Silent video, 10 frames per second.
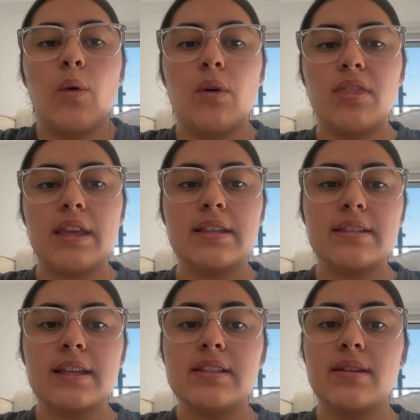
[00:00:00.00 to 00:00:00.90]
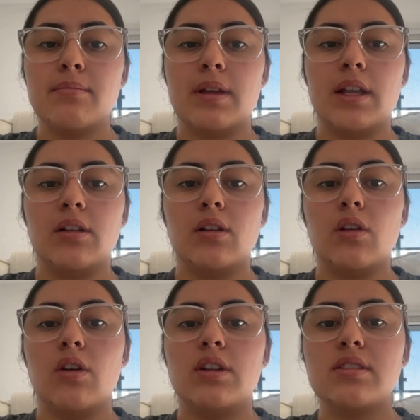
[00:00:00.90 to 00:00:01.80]
When these needs are met,
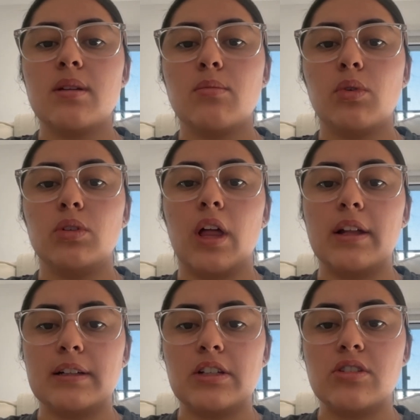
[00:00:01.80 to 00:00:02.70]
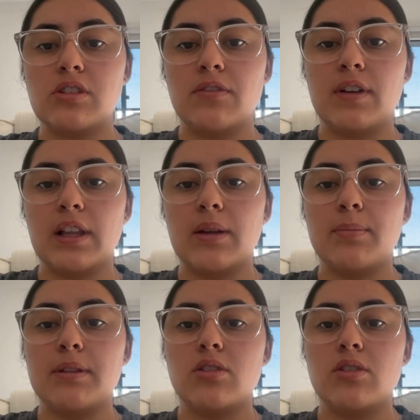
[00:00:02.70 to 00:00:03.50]
learners are more likely to develop